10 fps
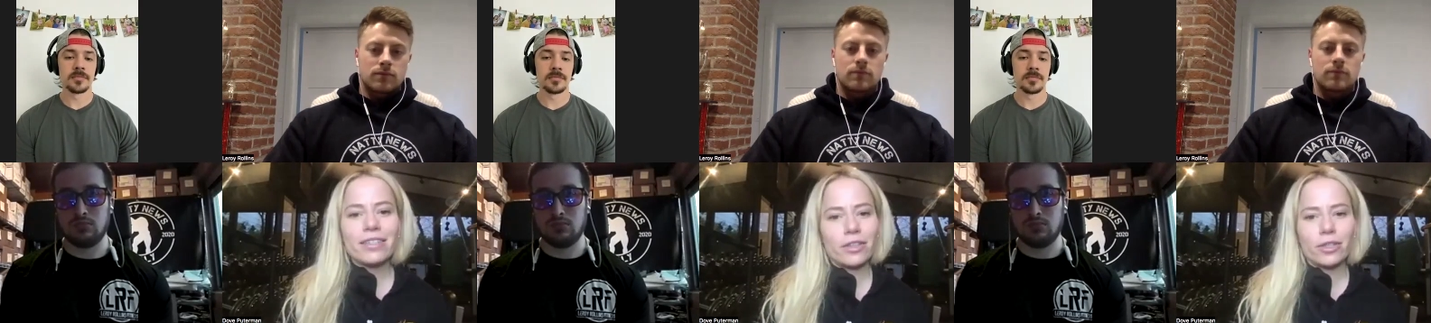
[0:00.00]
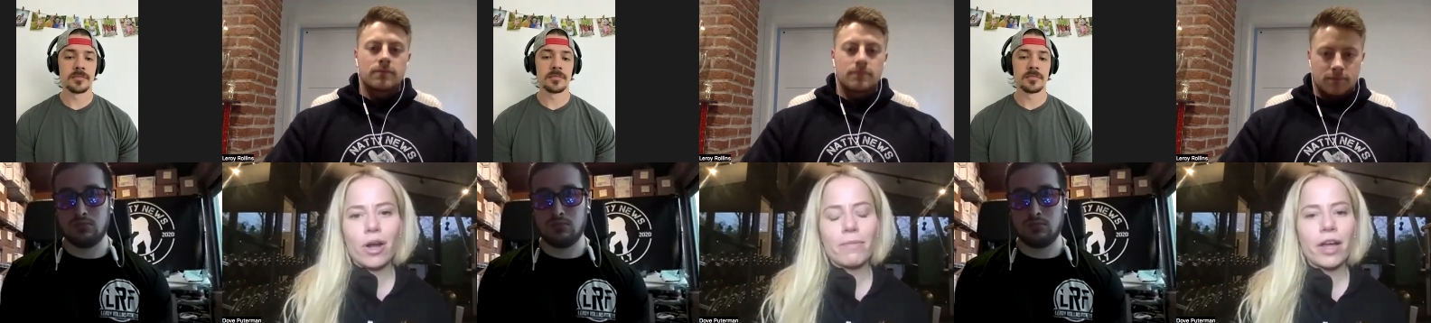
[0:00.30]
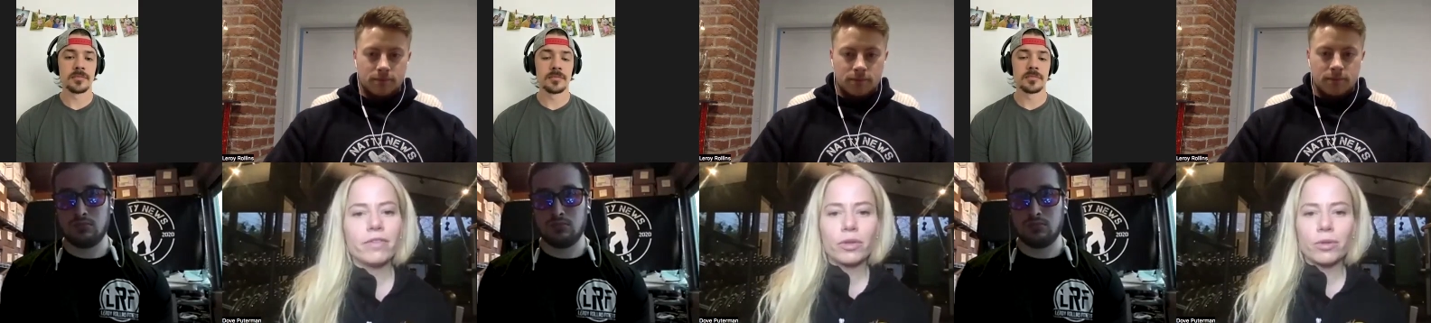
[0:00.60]
Speaker 1: in the top 5.
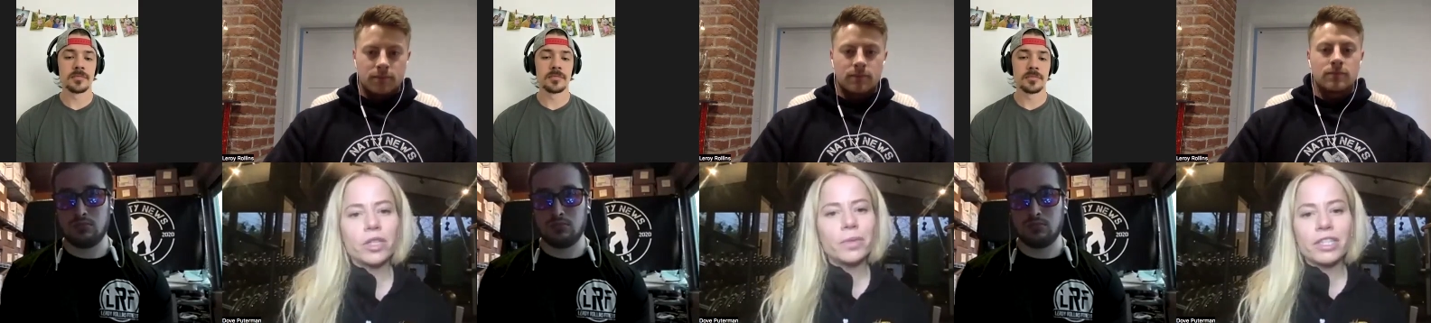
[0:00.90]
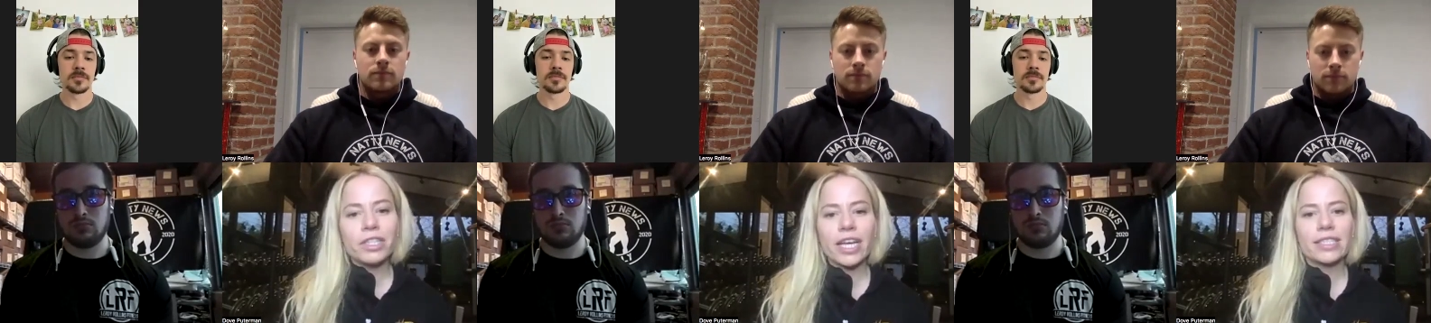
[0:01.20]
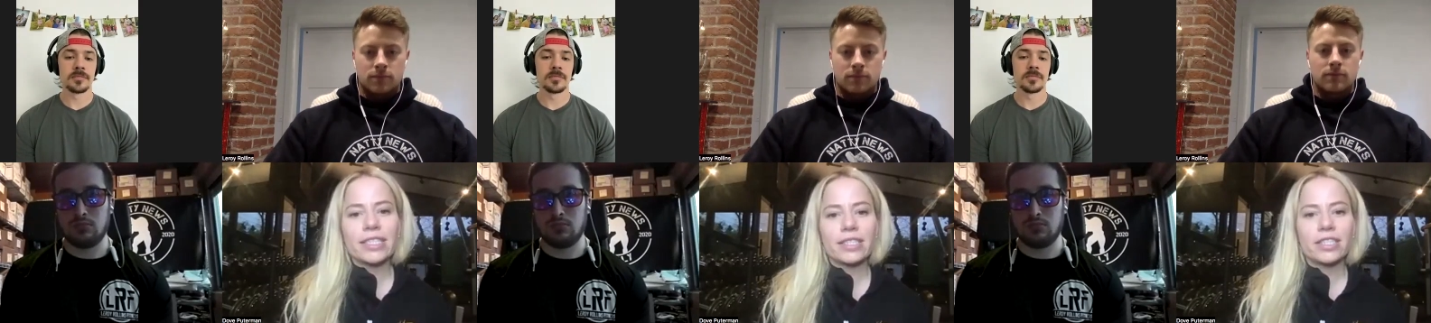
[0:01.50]
Like only the winner gets
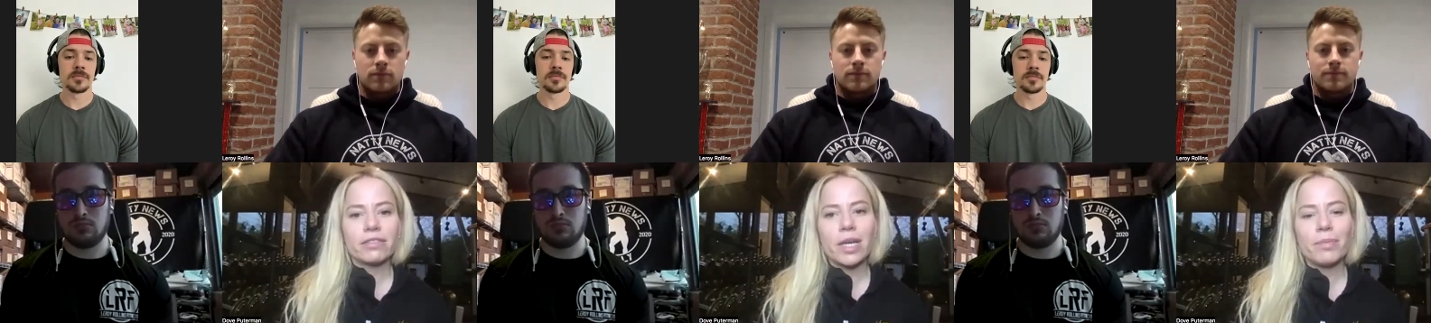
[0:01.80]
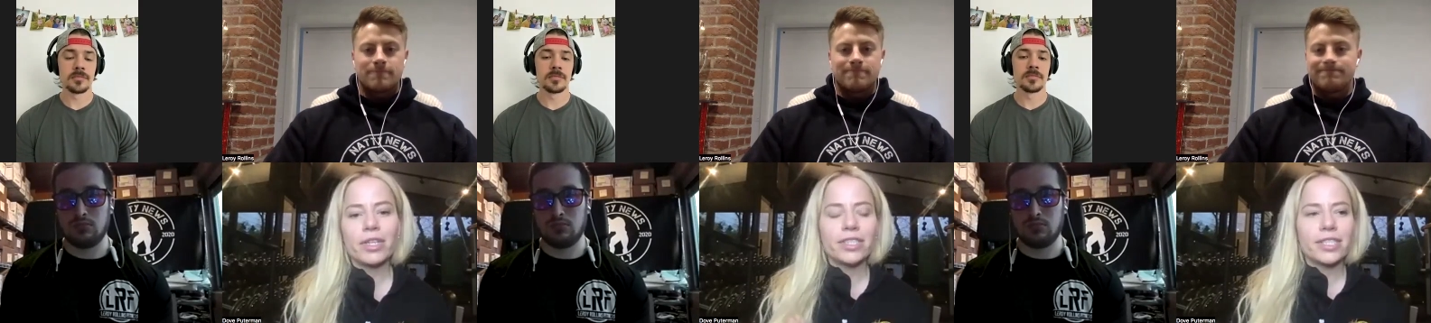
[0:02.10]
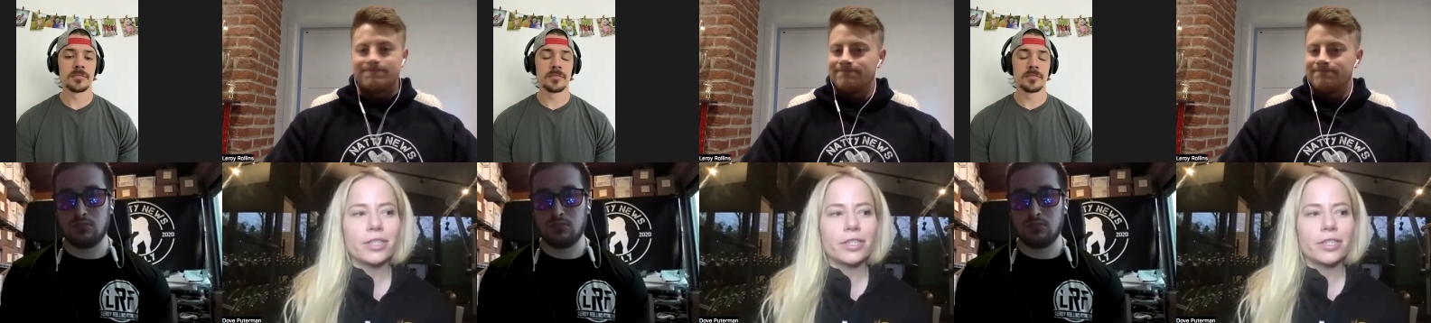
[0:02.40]
tested. Right. But it still